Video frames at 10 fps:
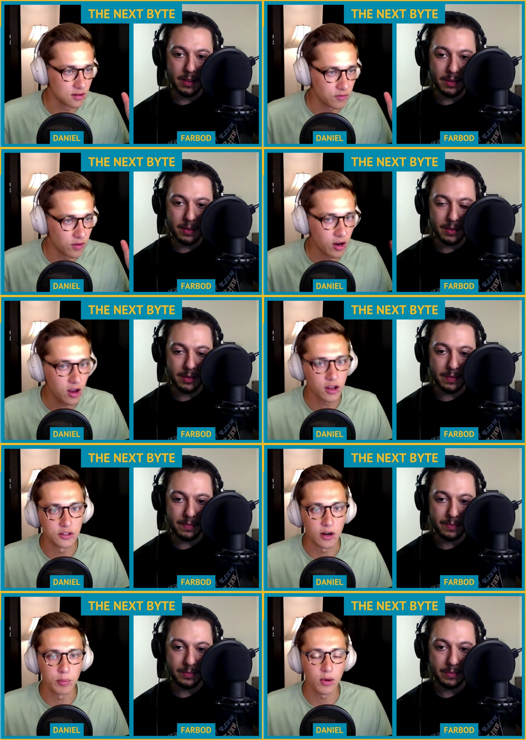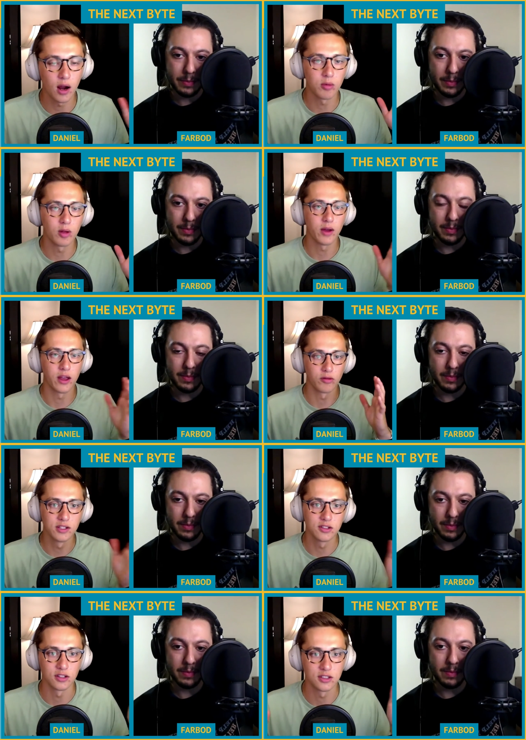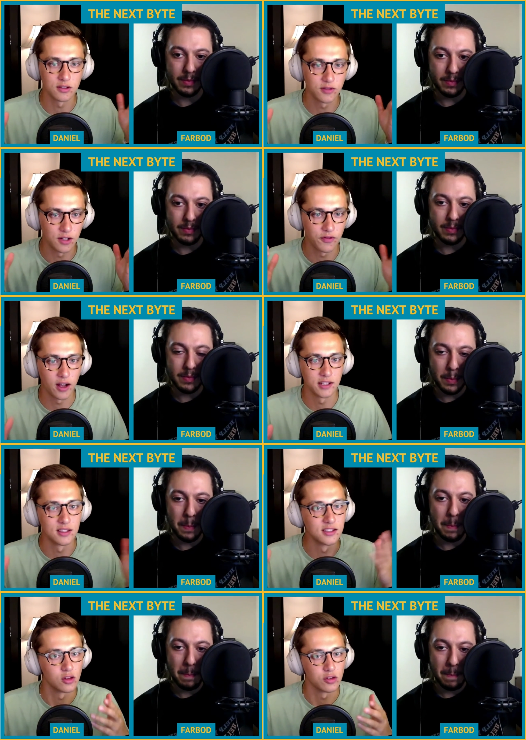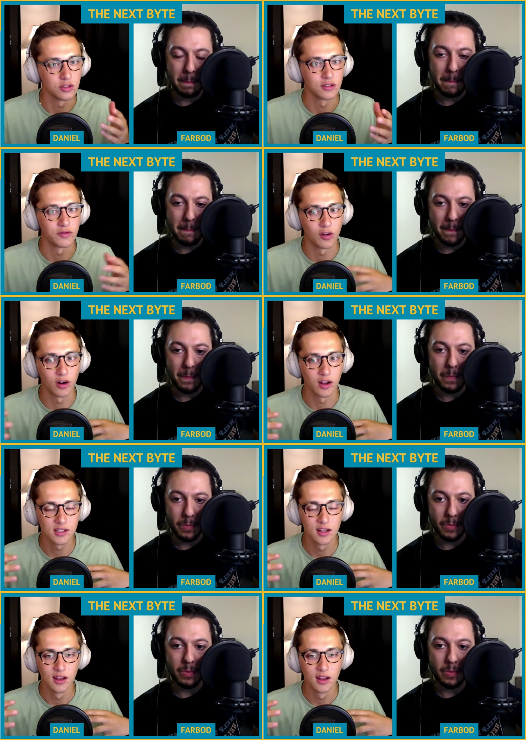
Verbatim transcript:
Speaker 1: very cut and dry problem and the research defines the solution for us.